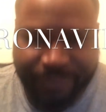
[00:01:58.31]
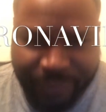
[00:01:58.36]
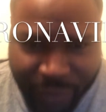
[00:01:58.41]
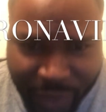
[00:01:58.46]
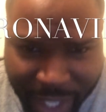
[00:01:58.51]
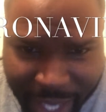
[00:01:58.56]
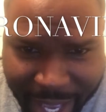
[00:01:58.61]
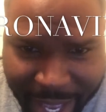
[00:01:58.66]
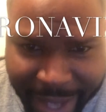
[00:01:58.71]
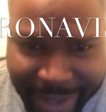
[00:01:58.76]

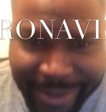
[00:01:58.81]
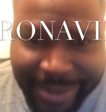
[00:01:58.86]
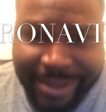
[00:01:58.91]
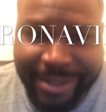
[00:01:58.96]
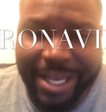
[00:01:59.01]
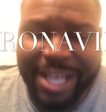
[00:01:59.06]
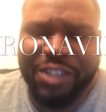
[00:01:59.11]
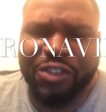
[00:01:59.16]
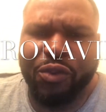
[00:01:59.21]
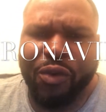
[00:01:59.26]
Yes,
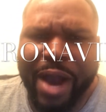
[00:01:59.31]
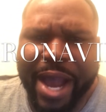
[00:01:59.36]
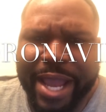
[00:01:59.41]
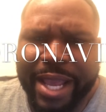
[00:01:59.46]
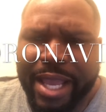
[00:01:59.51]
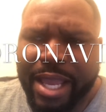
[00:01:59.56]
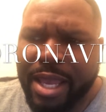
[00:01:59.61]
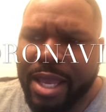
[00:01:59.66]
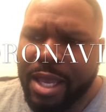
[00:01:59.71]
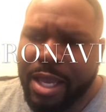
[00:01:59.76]
that's
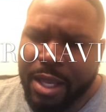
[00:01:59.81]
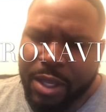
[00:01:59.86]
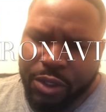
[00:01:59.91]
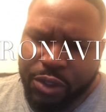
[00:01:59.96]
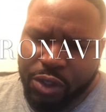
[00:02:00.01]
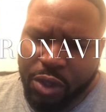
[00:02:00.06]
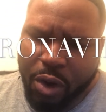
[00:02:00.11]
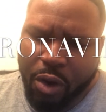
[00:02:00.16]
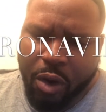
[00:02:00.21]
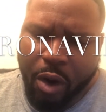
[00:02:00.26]
right.
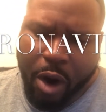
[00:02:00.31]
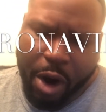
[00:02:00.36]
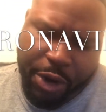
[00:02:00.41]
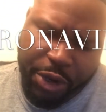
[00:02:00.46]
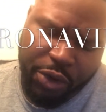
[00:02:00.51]
So are